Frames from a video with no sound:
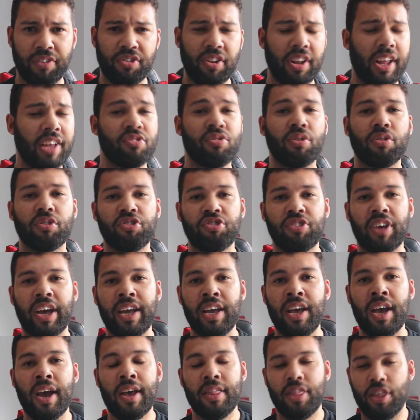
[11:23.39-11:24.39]
And that's not to
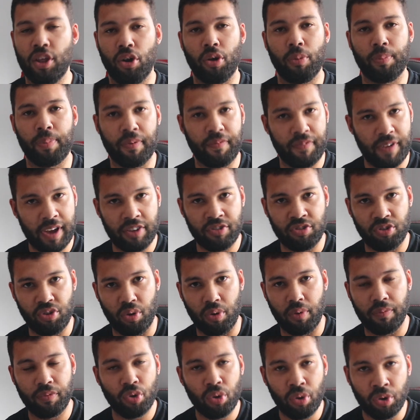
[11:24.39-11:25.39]
say they're not professional.
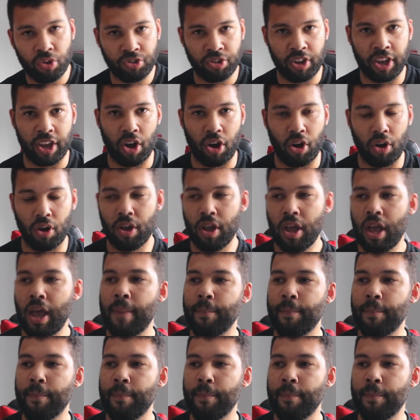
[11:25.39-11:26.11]
Of course they are.